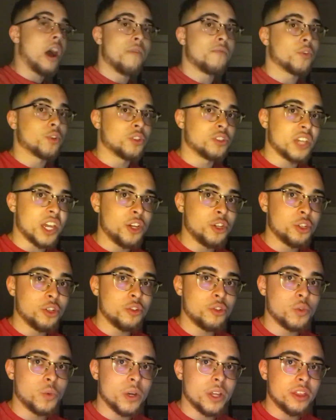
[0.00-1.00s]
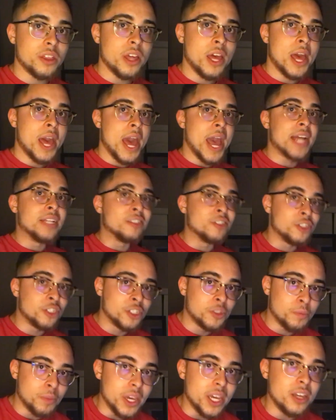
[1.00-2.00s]
conversations with and
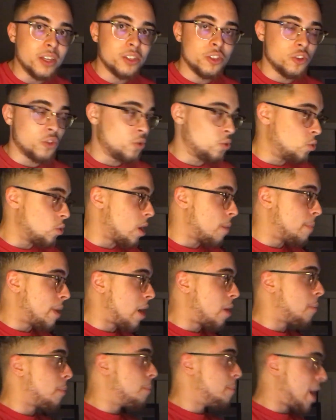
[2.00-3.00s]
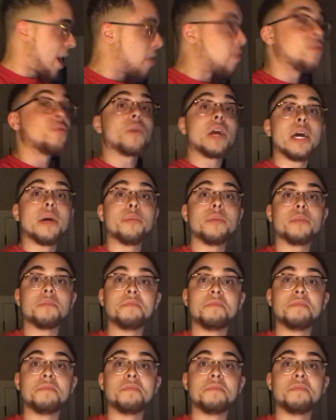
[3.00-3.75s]
speak to about battle rap.